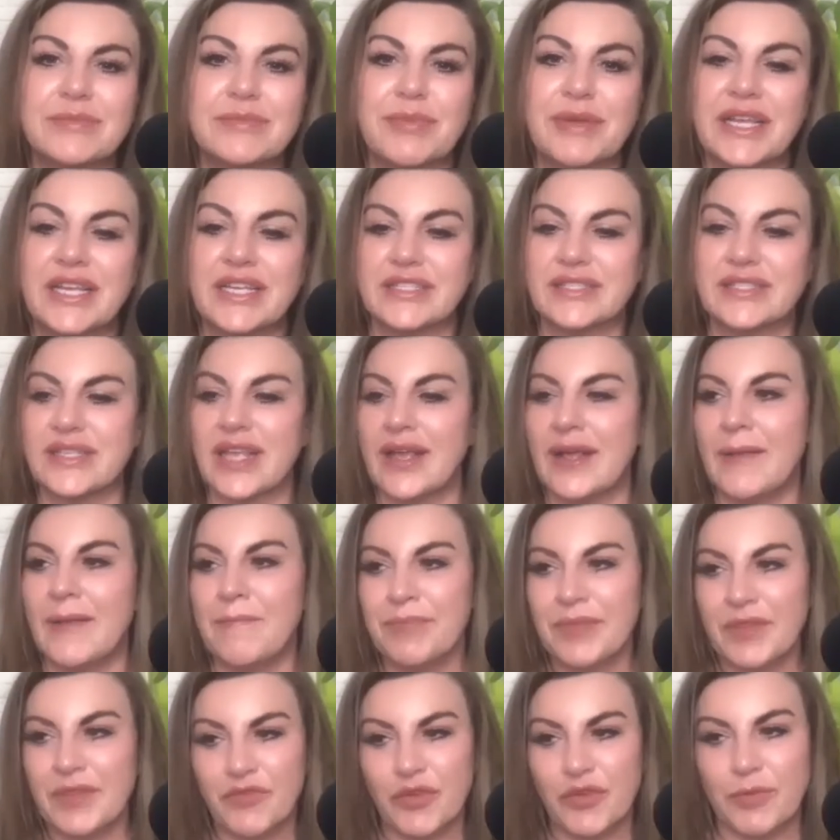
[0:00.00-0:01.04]
Because
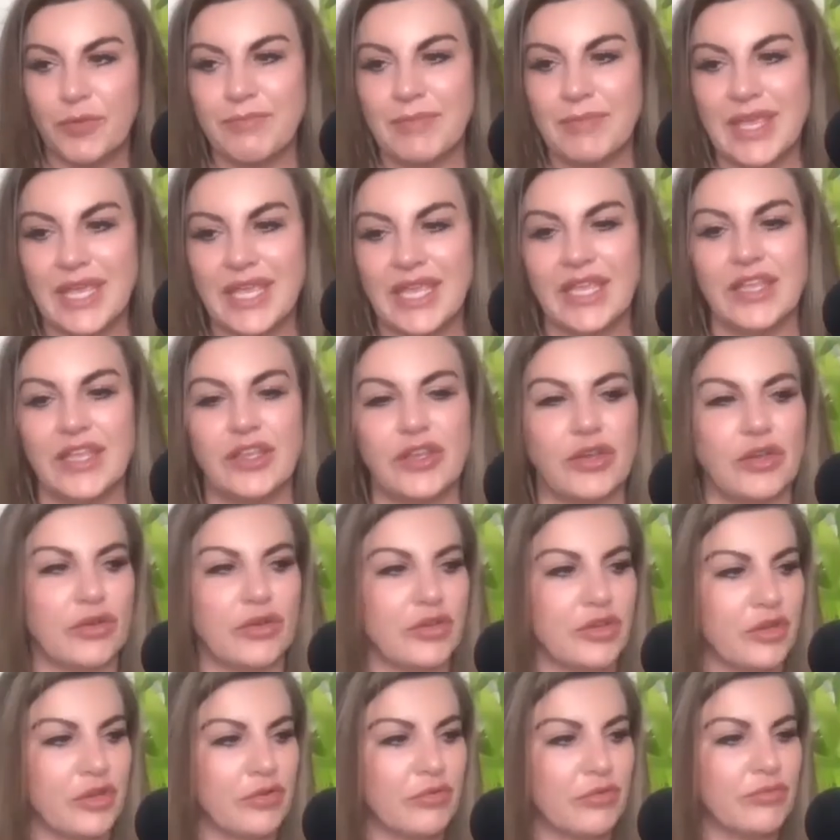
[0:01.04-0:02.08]
for me, you're,
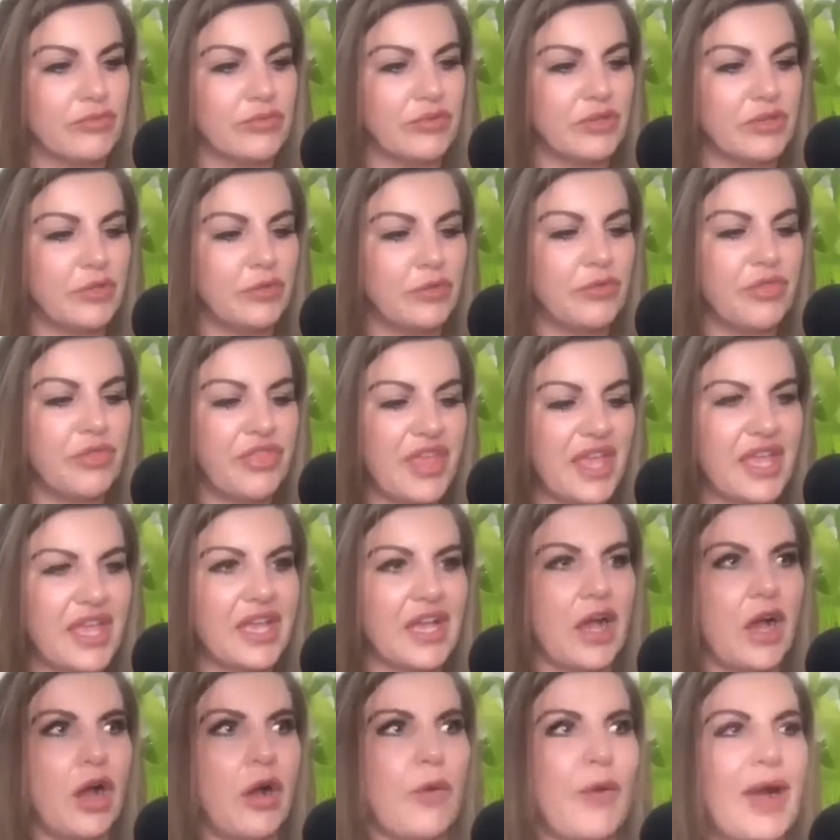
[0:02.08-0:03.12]
you're, you
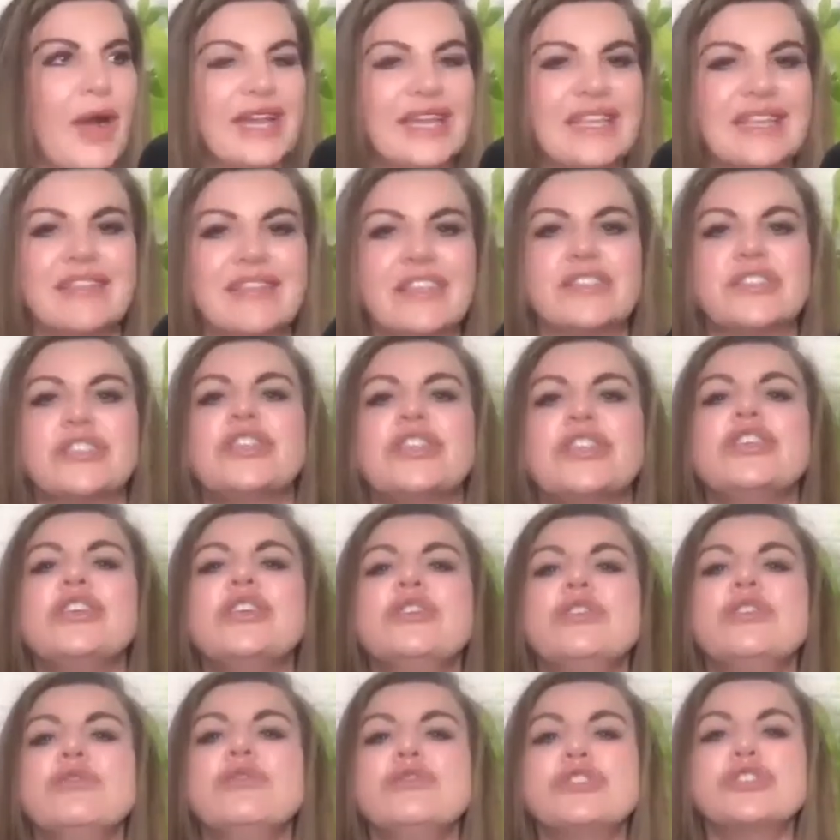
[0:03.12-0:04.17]
think, oh, I need this
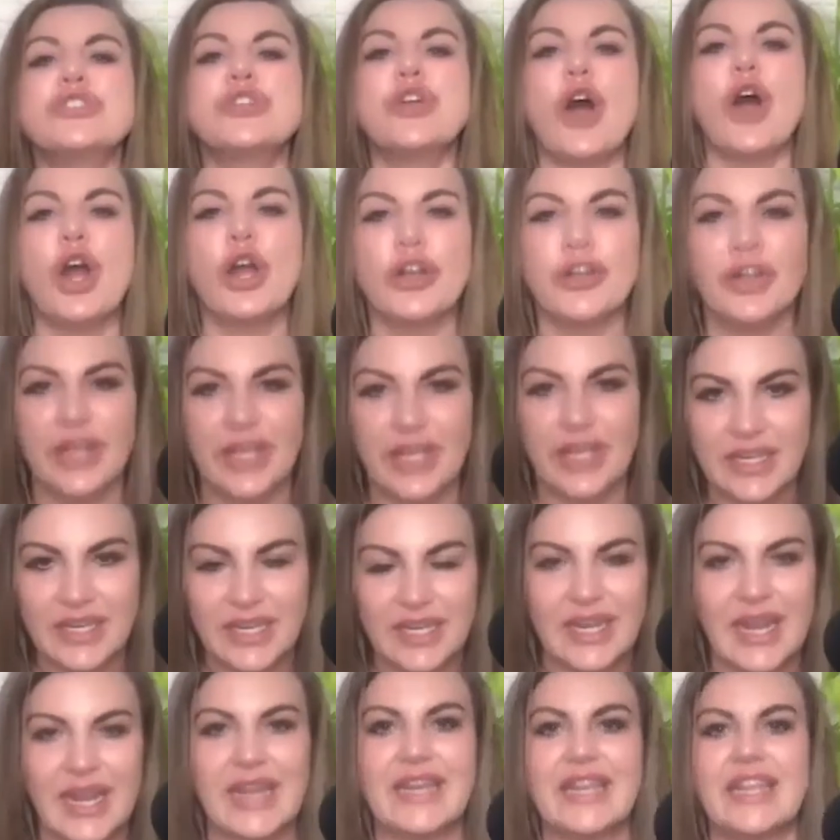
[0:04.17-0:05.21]
huge garden
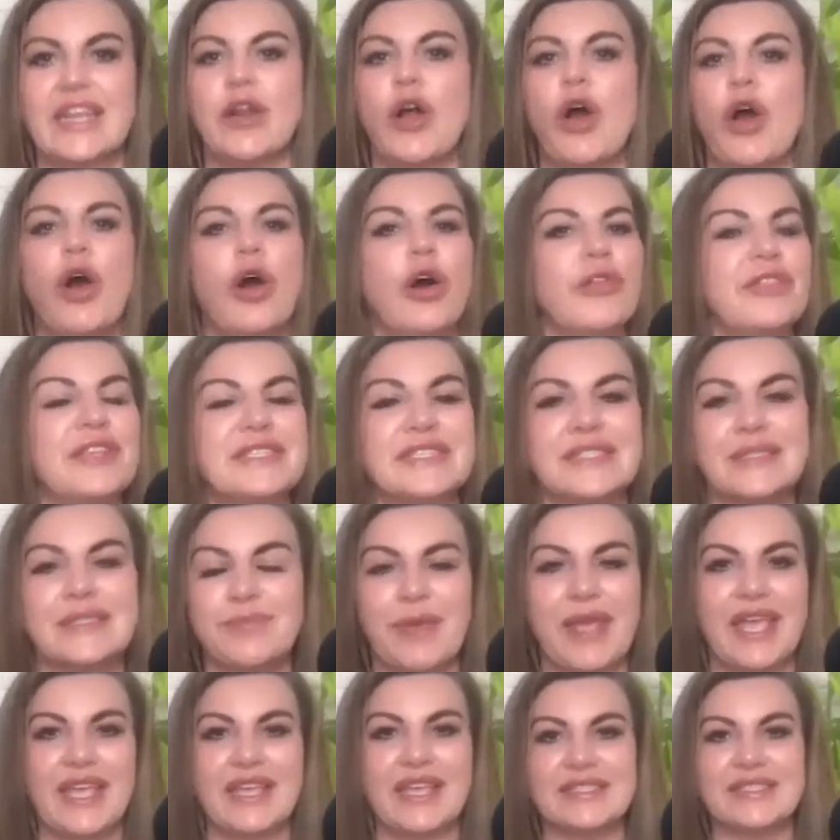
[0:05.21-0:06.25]
and I need all this
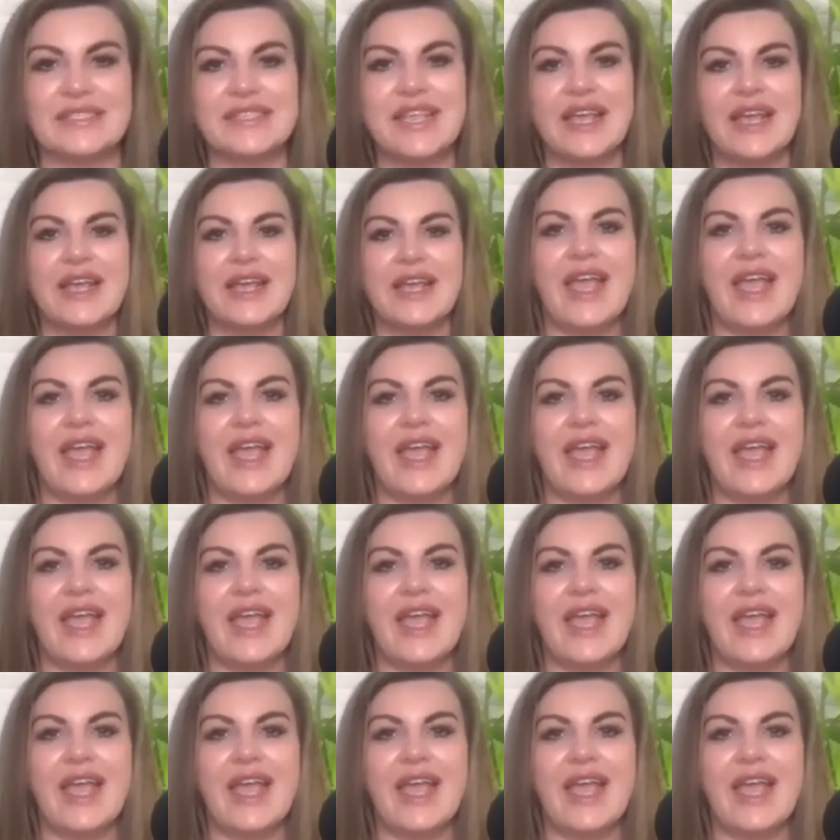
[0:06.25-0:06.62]
space.